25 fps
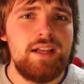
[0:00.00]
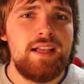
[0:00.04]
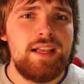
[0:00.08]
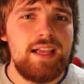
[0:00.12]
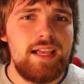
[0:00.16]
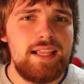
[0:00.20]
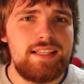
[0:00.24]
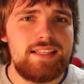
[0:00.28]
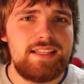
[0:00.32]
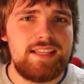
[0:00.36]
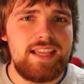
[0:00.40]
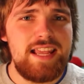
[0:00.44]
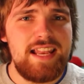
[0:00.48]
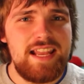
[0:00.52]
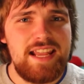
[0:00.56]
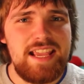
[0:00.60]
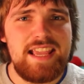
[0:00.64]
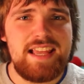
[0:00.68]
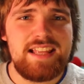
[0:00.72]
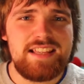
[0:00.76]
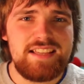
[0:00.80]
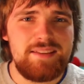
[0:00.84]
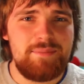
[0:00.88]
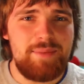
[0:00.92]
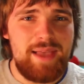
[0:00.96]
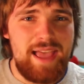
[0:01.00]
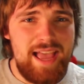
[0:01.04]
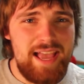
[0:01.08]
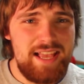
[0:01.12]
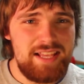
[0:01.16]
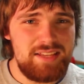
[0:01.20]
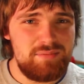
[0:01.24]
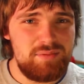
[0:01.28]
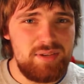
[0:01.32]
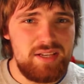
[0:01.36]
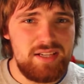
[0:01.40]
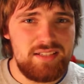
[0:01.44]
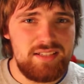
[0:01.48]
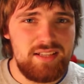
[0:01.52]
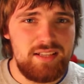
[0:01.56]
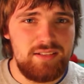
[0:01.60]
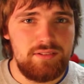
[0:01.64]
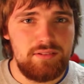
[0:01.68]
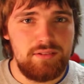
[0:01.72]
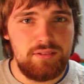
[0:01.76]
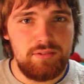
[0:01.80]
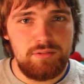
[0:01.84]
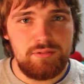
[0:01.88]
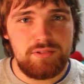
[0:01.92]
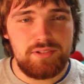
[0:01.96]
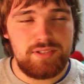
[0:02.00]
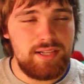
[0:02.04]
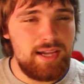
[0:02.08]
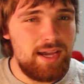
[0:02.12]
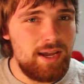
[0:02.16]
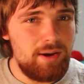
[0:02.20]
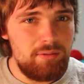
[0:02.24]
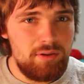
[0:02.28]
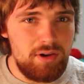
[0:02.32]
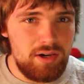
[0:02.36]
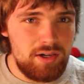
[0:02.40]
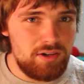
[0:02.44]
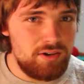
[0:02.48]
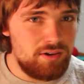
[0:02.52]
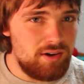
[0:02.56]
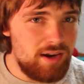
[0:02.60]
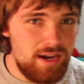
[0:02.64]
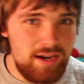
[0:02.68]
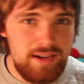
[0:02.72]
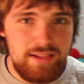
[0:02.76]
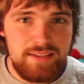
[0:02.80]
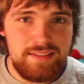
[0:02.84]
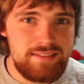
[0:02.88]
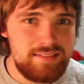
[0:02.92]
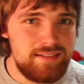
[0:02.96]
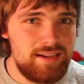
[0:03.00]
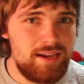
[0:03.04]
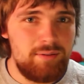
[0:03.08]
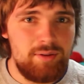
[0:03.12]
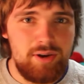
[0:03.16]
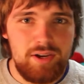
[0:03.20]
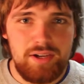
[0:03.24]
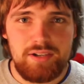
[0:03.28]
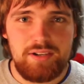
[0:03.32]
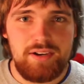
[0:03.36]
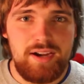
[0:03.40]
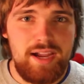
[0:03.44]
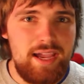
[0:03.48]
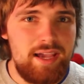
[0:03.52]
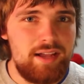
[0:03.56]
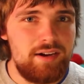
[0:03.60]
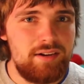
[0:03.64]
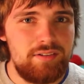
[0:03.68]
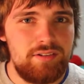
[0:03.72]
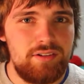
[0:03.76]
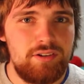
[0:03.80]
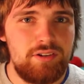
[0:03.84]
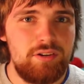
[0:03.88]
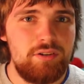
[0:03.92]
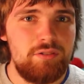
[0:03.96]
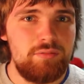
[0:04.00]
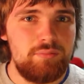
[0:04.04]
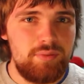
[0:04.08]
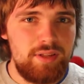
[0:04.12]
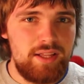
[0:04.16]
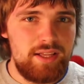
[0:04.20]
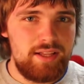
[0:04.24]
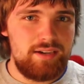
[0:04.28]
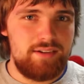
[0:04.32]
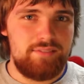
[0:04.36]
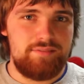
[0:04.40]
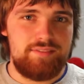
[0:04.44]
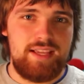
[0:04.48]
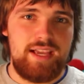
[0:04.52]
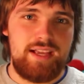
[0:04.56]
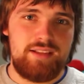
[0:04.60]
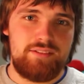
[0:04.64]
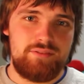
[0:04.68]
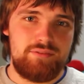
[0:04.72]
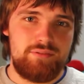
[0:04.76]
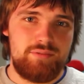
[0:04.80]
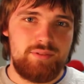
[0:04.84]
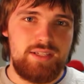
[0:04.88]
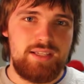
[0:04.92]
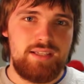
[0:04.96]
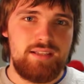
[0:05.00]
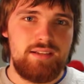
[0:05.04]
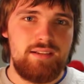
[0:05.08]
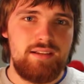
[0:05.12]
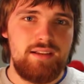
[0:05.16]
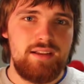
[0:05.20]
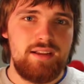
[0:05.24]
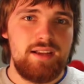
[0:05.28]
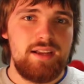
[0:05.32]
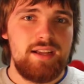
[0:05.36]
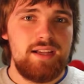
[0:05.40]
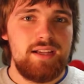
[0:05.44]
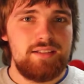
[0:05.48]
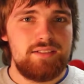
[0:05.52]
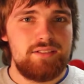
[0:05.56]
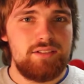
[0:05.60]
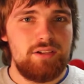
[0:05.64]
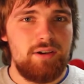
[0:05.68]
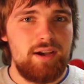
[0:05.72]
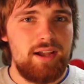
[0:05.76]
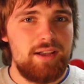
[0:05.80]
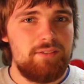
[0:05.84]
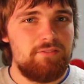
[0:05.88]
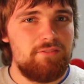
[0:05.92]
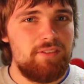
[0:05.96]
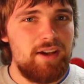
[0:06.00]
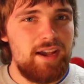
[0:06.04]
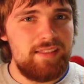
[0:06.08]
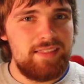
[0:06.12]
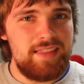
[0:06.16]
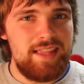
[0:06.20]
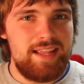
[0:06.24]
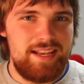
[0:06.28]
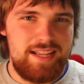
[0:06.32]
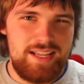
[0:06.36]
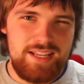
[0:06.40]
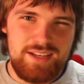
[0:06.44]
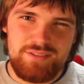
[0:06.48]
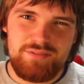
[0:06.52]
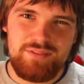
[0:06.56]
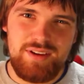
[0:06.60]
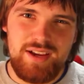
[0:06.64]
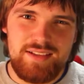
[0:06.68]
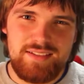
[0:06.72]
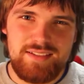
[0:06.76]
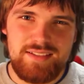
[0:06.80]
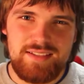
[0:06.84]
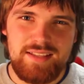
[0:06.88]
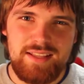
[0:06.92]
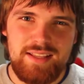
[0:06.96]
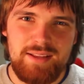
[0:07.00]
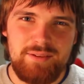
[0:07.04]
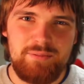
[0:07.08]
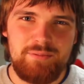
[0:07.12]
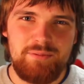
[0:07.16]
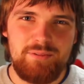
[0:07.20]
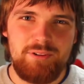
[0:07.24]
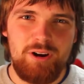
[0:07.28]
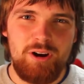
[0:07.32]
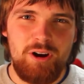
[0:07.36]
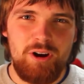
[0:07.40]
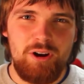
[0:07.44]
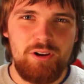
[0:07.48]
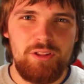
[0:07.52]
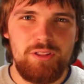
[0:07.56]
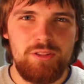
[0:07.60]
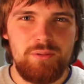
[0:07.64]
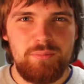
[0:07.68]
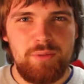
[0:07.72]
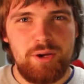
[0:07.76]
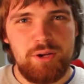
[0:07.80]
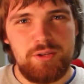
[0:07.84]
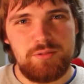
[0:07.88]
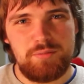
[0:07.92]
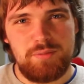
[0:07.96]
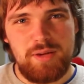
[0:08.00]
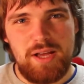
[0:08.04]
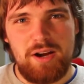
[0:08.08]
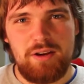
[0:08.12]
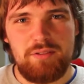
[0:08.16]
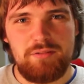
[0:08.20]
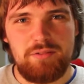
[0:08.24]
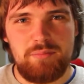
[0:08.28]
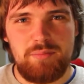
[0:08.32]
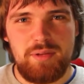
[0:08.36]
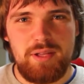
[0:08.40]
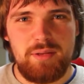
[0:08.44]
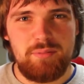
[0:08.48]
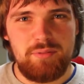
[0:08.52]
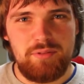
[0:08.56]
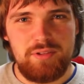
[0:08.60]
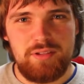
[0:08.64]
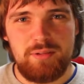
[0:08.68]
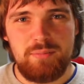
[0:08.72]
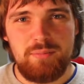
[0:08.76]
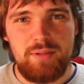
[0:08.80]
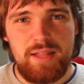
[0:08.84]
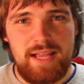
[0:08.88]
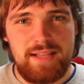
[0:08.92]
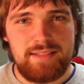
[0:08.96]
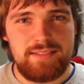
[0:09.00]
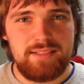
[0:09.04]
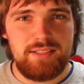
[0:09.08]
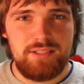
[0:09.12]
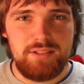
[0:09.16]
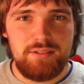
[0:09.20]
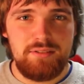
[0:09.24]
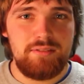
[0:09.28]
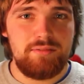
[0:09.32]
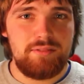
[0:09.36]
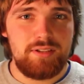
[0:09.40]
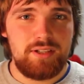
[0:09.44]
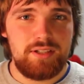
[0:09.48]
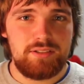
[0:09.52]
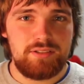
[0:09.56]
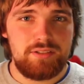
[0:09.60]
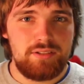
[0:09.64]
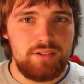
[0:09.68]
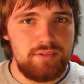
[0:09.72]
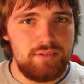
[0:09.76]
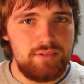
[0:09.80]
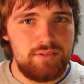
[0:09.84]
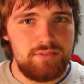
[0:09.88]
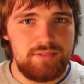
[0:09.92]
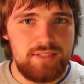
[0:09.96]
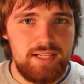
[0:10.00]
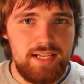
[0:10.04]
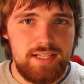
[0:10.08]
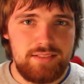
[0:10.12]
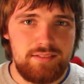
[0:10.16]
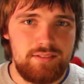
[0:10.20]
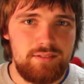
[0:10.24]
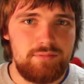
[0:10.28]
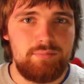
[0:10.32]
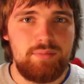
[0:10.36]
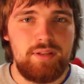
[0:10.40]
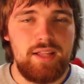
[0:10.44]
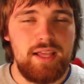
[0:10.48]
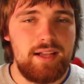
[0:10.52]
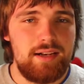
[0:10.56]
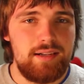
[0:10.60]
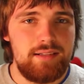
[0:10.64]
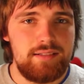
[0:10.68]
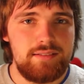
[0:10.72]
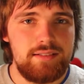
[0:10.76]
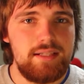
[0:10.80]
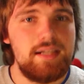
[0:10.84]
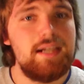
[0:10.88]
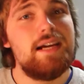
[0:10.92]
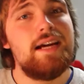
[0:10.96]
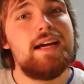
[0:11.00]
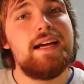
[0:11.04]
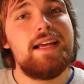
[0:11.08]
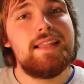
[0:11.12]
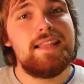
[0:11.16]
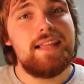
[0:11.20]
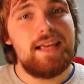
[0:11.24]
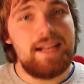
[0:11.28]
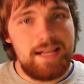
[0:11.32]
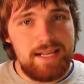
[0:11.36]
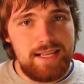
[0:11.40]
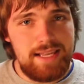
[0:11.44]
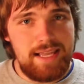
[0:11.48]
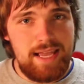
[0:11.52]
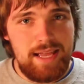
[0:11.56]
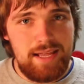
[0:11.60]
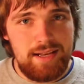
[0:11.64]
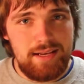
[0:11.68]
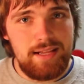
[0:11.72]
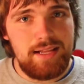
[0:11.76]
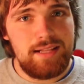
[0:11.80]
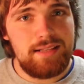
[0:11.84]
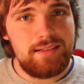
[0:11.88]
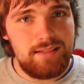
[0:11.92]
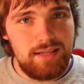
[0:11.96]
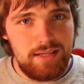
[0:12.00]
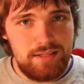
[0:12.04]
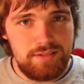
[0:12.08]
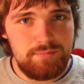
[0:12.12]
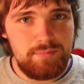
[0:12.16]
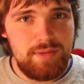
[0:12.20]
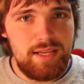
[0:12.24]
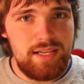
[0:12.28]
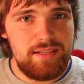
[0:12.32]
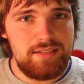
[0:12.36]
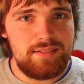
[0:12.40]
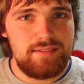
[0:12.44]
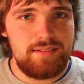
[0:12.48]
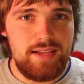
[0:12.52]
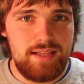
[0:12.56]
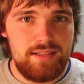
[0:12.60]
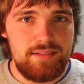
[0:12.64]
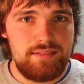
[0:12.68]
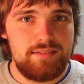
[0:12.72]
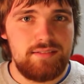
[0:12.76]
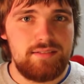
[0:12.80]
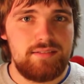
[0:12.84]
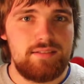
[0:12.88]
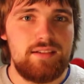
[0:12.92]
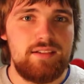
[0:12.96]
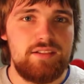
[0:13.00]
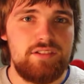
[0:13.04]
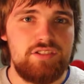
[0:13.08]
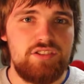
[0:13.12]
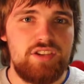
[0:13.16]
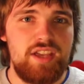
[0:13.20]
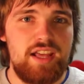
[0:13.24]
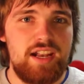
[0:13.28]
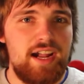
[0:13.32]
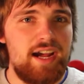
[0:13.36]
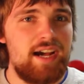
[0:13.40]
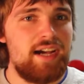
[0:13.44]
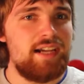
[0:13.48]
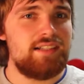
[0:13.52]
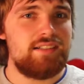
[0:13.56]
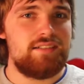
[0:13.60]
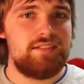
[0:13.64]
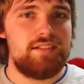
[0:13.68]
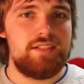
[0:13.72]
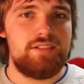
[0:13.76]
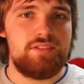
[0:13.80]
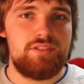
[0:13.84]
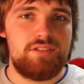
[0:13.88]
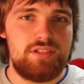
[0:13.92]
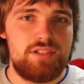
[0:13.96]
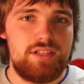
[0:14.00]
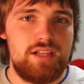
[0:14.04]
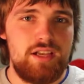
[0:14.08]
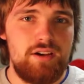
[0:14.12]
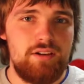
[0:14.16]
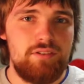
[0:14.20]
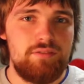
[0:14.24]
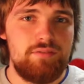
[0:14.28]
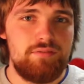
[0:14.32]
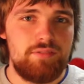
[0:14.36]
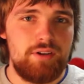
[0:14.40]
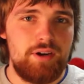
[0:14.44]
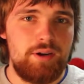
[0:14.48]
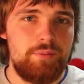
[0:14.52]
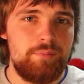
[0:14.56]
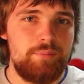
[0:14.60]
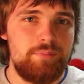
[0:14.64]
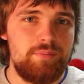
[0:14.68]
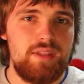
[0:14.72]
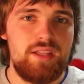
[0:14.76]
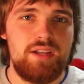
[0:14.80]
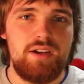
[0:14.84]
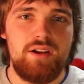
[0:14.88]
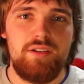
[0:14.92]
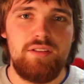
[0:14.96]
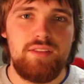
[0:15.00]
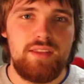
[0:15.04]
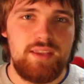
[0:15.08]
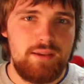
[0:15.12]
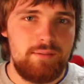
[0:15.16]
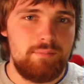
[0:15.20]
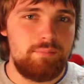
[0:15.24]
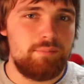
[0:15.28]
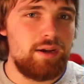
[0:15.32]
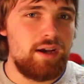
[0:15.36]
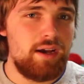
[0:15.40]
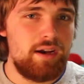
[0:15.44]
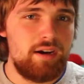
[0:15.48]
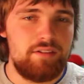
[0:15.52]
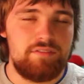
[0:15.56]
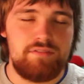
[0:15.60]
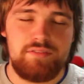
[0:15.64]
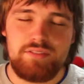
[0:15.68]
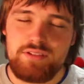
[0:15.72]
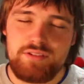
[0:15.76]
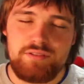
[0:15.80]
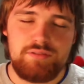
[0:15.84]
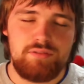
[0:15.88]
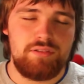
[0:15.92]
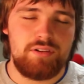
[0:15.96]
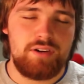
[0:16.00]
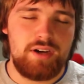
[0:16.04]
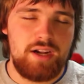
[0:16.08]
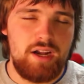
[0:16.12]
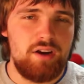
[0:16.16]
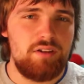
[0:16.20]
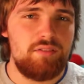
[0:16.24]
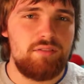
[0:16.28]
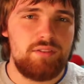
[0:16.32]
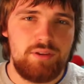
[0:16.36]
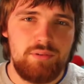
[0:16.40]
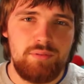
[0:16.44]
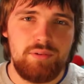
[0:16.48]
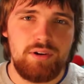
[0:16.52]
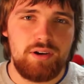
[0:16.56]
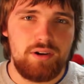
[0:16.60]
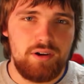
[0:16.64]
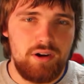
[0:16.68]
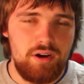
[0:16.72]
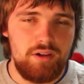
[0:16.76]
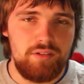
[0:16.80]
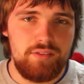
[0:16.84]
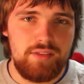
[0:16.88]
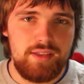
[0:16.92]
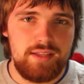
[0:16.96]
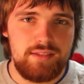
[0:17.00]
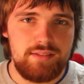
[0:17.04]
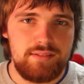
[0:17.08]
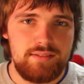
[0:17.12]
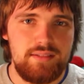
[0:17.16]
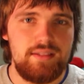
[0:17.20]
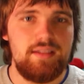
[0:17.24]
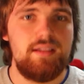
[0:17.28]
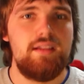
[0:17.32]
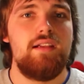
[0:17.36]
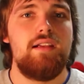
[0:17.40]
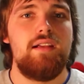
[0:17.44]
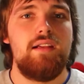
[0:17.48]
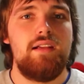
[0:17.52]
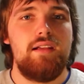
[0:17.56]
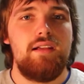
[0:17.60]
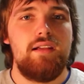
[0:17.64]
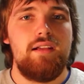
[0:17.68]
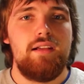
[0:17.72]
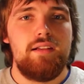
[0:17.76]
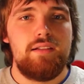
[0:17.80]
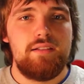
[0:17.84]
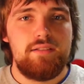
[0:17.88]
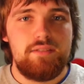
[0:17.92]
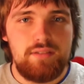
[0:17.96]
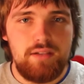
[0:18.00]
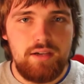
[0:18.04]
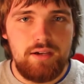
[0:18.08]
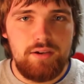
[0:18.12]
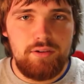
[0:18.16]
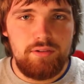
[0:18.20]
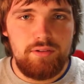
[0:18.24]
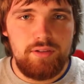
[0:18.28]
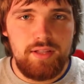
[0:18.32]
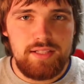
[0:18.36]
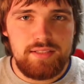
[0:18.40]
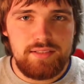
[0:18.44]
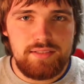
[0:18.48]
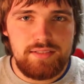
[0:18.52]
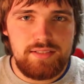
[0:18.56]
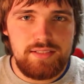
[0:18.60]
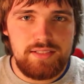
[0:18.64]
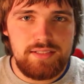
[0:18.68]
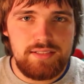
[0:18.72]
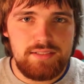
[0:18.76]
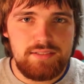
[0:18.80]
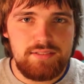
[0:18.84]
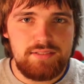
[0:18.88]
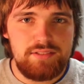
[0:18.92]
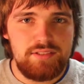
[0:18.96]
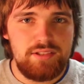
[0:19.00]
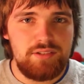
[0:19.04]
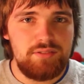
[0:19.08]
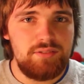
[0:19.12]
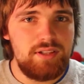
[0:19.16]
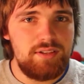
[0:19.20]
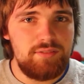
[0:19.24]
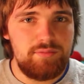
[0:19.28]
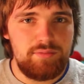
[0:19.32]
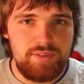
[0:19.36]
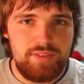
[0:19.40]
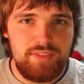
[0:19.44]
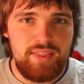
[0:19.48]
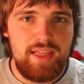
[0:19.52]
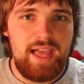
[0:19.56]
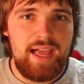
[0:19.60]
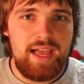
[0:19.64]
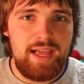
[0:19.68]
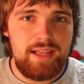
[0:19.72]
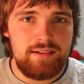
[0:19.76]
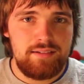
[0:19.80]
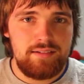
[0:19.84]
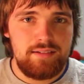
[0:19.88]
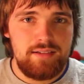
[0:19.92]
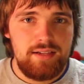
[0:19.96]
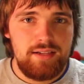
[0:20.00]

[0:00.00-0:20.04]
It's getting in some aspects that Luke Skywalker, Anakin Skywalker had on their home planet of Tatooine. So I find that interesting that all the most powerful people in the blasted universe are on those desolate planets. Then again, it does make sense, because you got to isolate yourself from, the Empire, First Order, however you want to call this. So let's just, live with that.